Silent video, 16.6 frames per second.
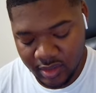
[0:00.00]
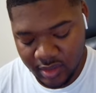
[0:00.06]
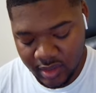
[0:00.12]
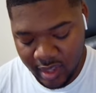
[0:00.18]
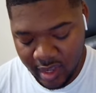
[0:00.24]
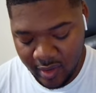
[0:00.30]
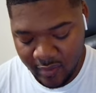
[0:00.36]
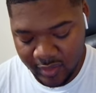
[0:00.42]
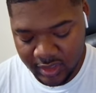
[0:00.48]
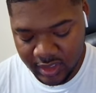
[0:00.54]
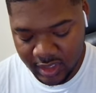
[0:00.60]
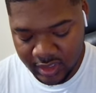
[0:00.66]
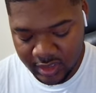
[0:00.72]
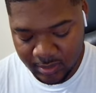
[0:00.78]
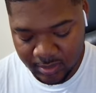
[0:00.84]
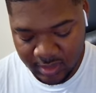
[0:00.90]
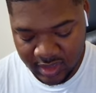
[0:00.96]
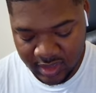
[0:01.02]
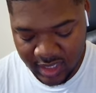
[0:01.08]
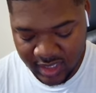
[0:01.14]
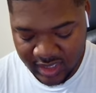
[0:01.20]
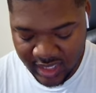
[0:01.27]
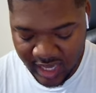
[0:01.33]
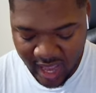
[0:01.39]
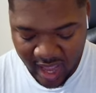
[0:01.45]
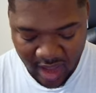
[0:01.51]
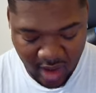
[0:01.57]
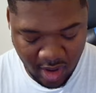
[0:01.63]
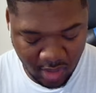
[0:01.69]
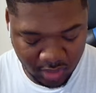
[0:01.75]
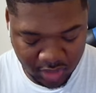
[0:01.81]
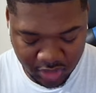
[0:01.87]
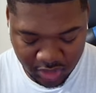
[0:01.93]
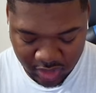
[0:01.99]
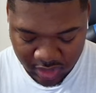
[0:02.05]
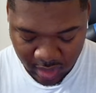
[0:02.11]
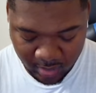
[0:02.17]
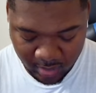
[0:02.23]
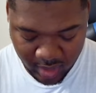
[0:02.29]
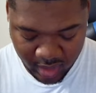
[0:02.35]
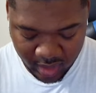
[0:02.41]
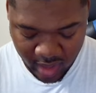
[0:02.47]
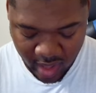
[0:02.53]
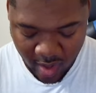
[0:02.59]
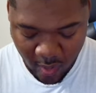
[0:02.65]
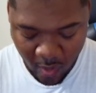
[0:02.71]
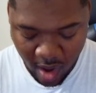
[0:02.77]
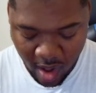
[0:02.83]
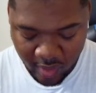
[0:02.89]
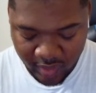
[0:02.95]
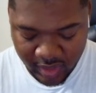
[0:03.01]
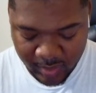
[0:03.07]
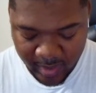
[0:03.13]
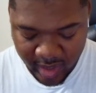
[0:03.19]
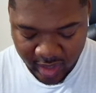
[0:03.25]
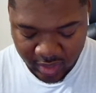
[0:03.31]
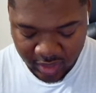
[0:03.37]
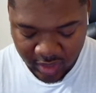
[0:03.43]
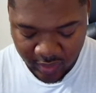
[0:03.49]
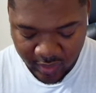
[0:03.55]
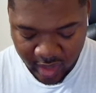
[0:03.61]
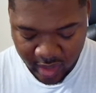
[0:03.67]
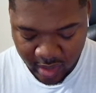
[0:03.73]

they give us like some discounts or something like that while these banners get ready to